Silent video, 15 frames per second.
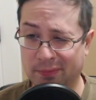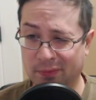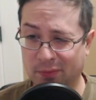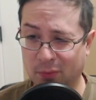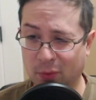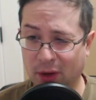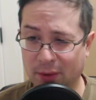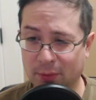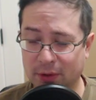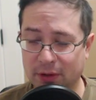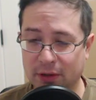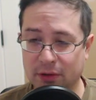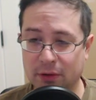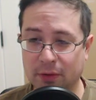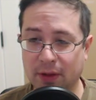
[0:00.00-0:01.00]
Why would he
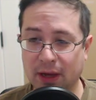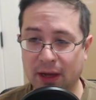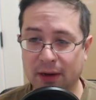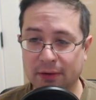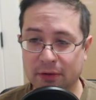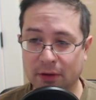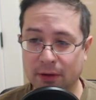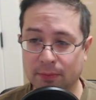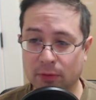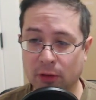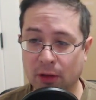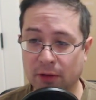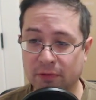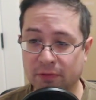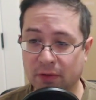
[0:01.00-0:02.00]
do that to
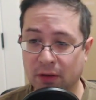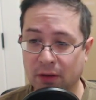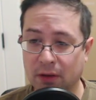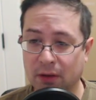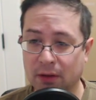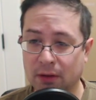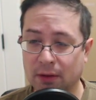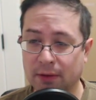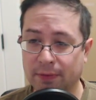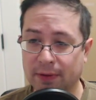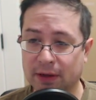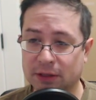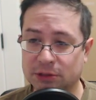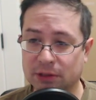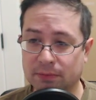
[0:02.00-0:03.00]
himself? I think I
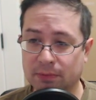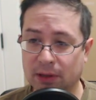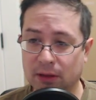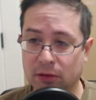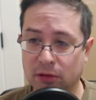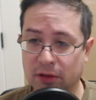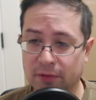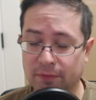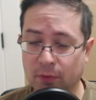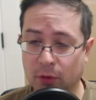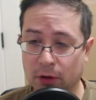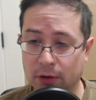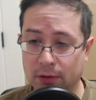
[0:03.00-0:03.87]
just play c4.